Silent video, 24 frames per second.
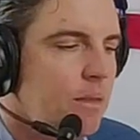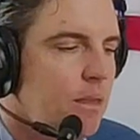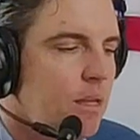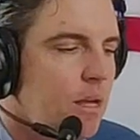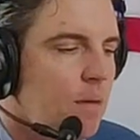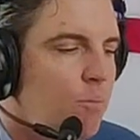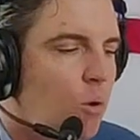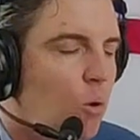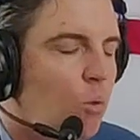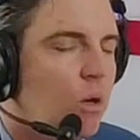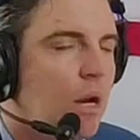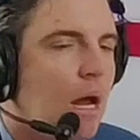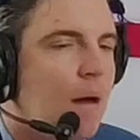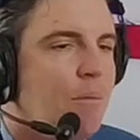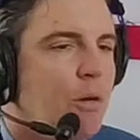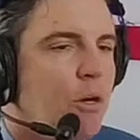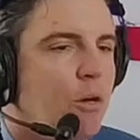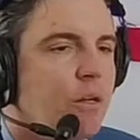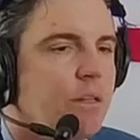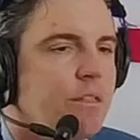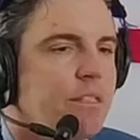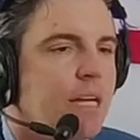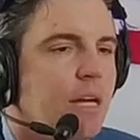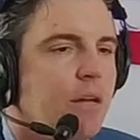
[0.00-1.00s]
But what I'm here
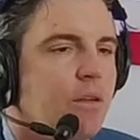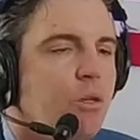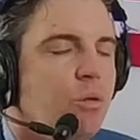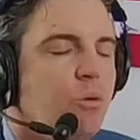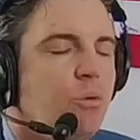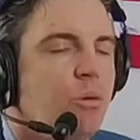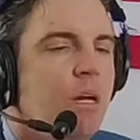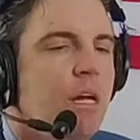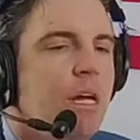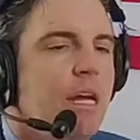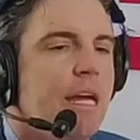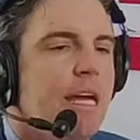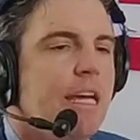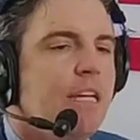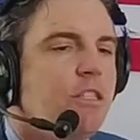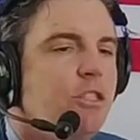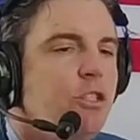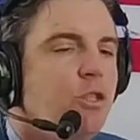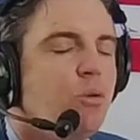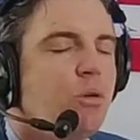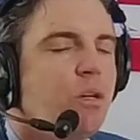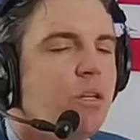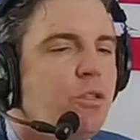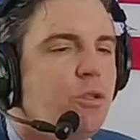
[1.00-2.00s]
to tell you is
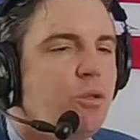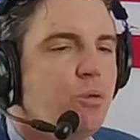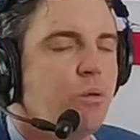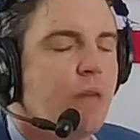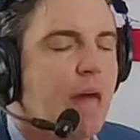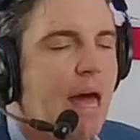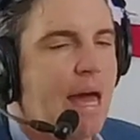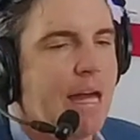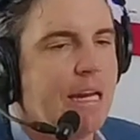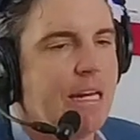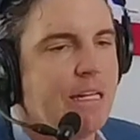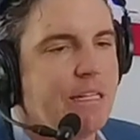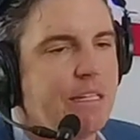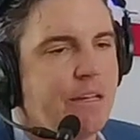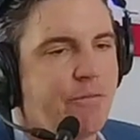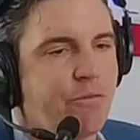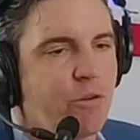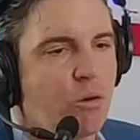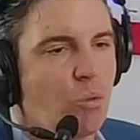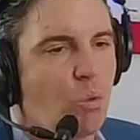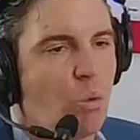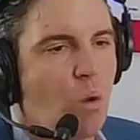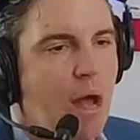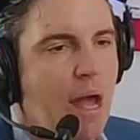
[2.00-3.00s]
you can do that in a
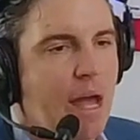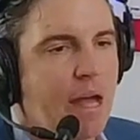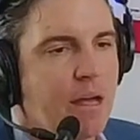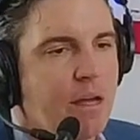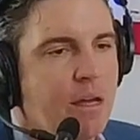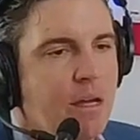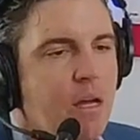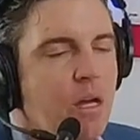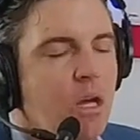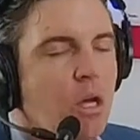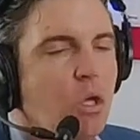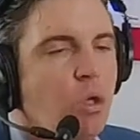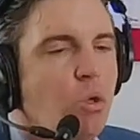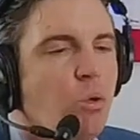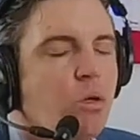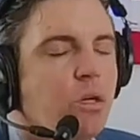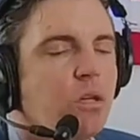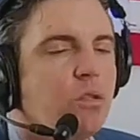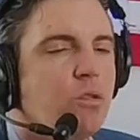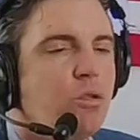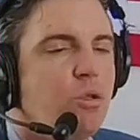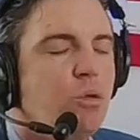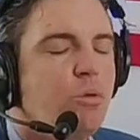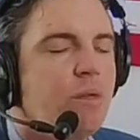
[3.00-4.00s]
different way. You can
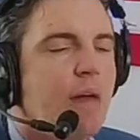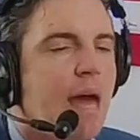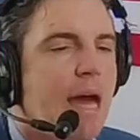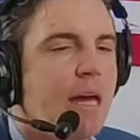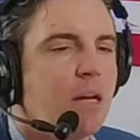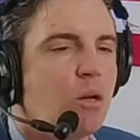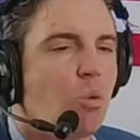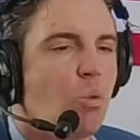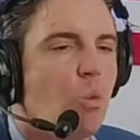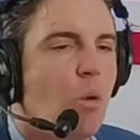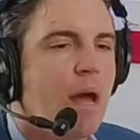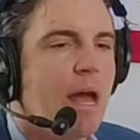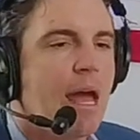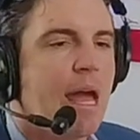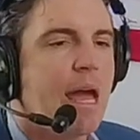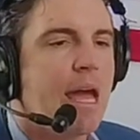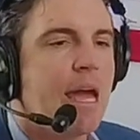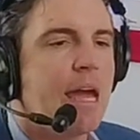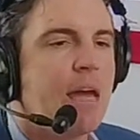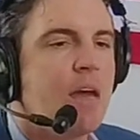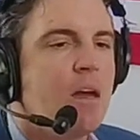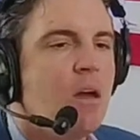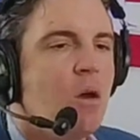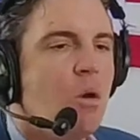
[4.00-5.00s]
do that in a
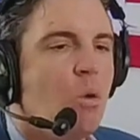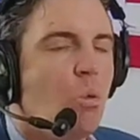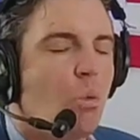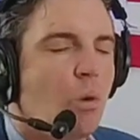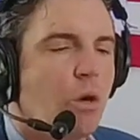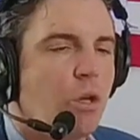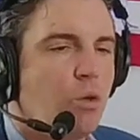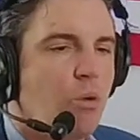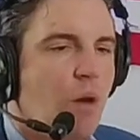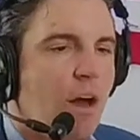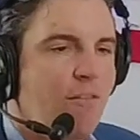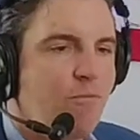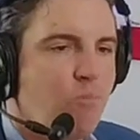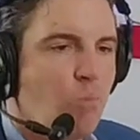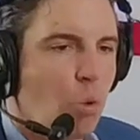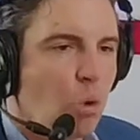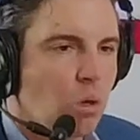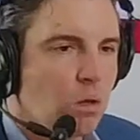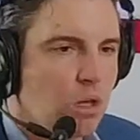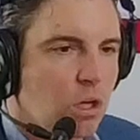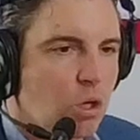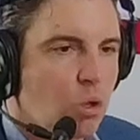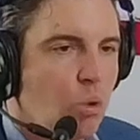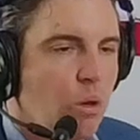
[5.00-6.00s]
way where you have more
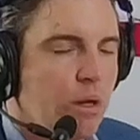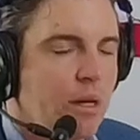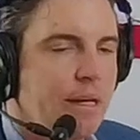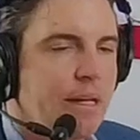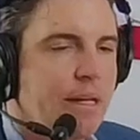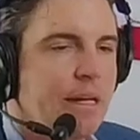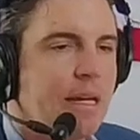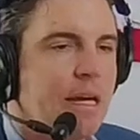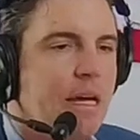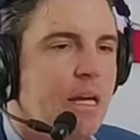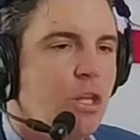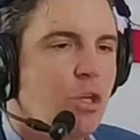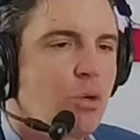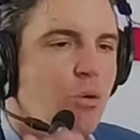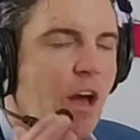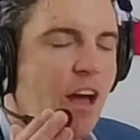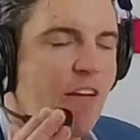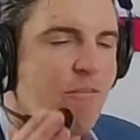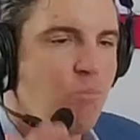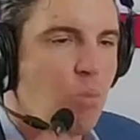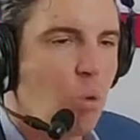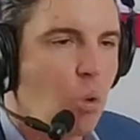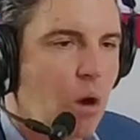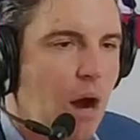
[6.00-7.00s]
liquidity, you
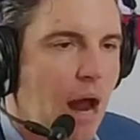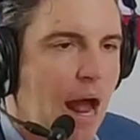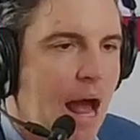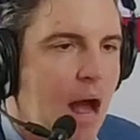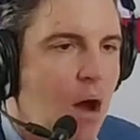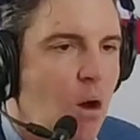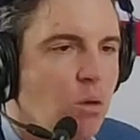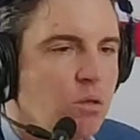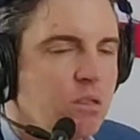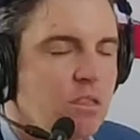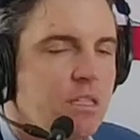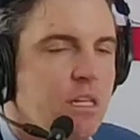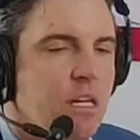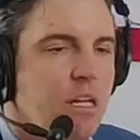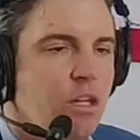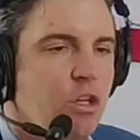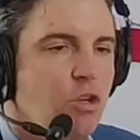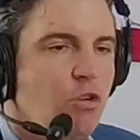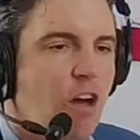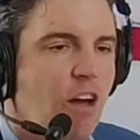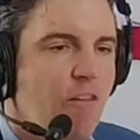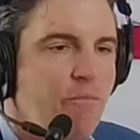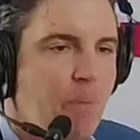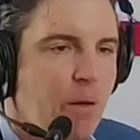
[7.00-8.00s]
have more outs,
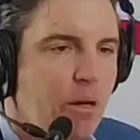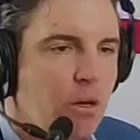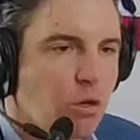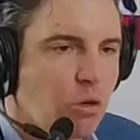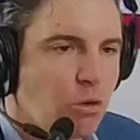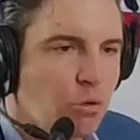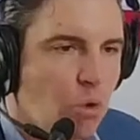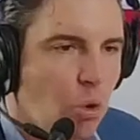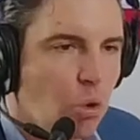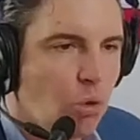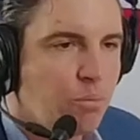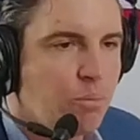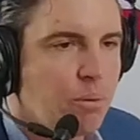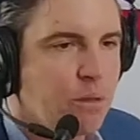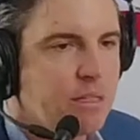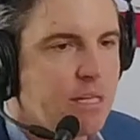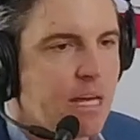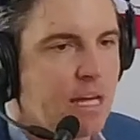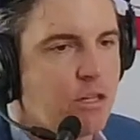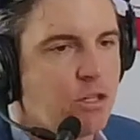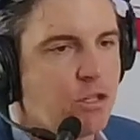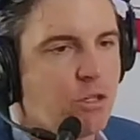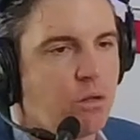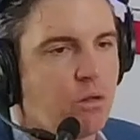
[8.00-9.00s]
you have better growth
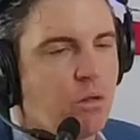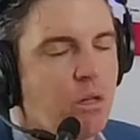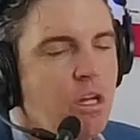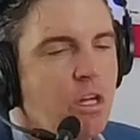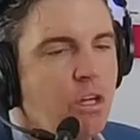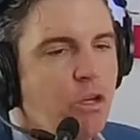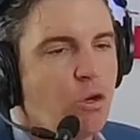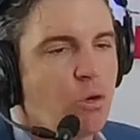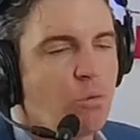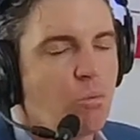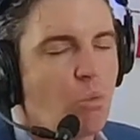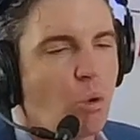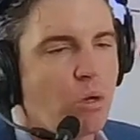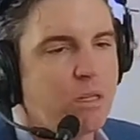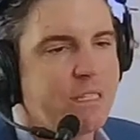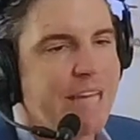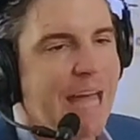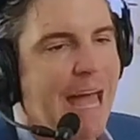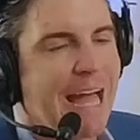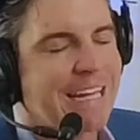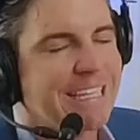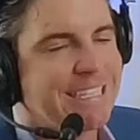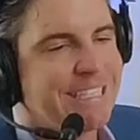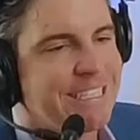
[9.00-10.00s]
potential, you're more
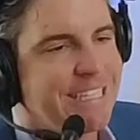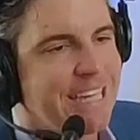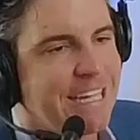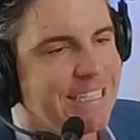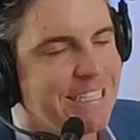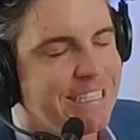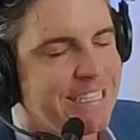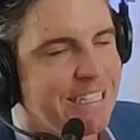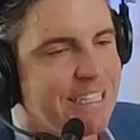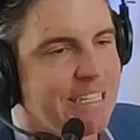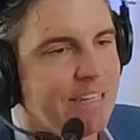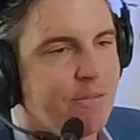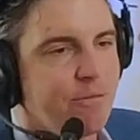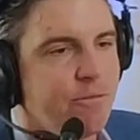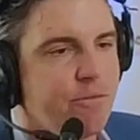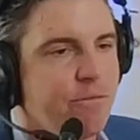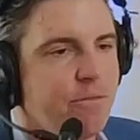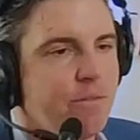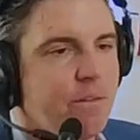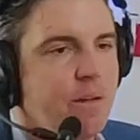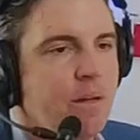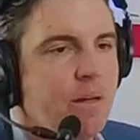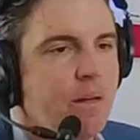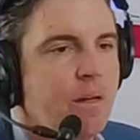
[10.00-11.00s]
tax sensitive.
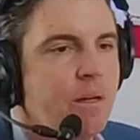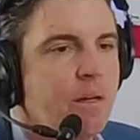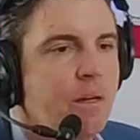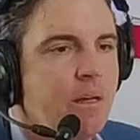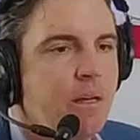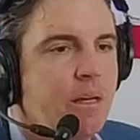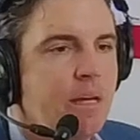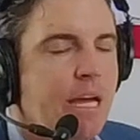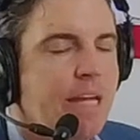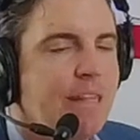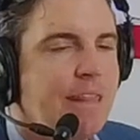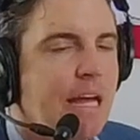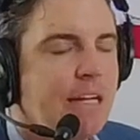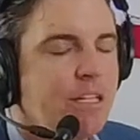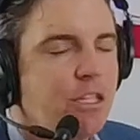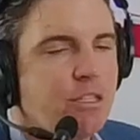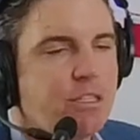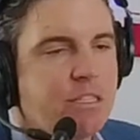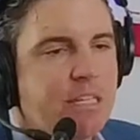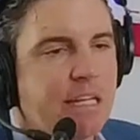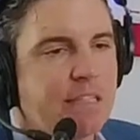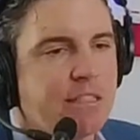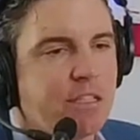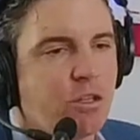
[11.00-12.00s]
And that just
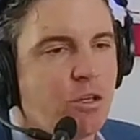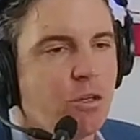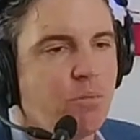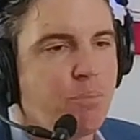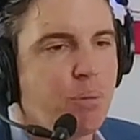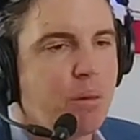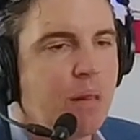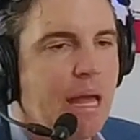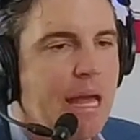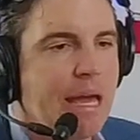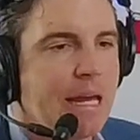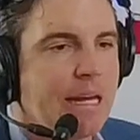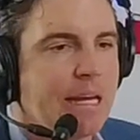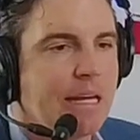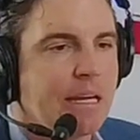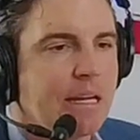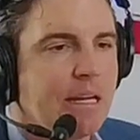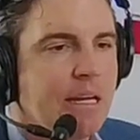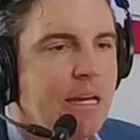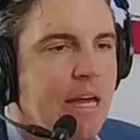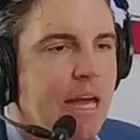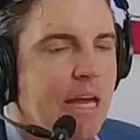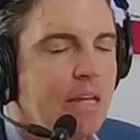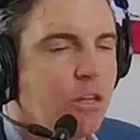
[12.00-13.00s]
takes good planning.
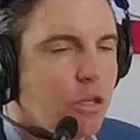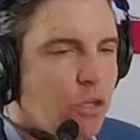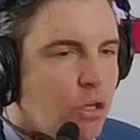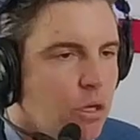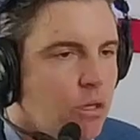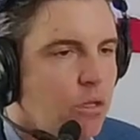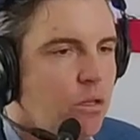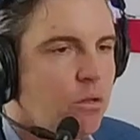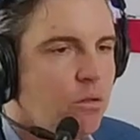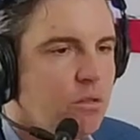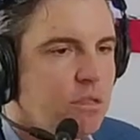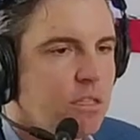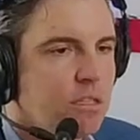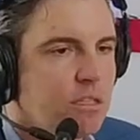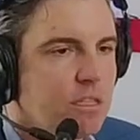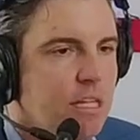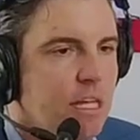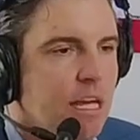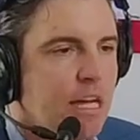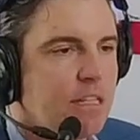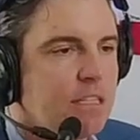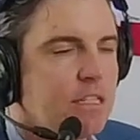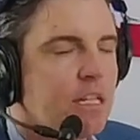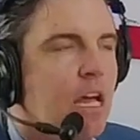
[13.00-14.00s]
And the good news is
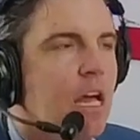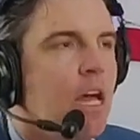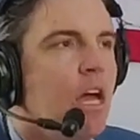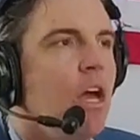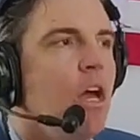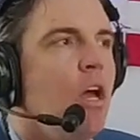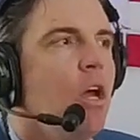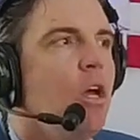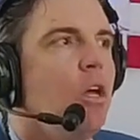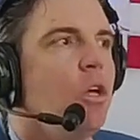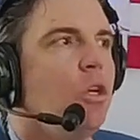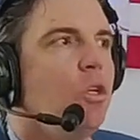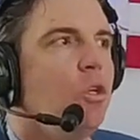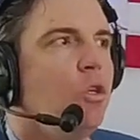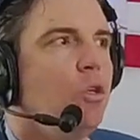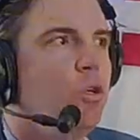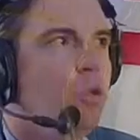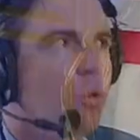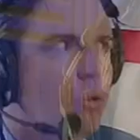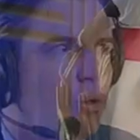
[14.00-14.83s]
this you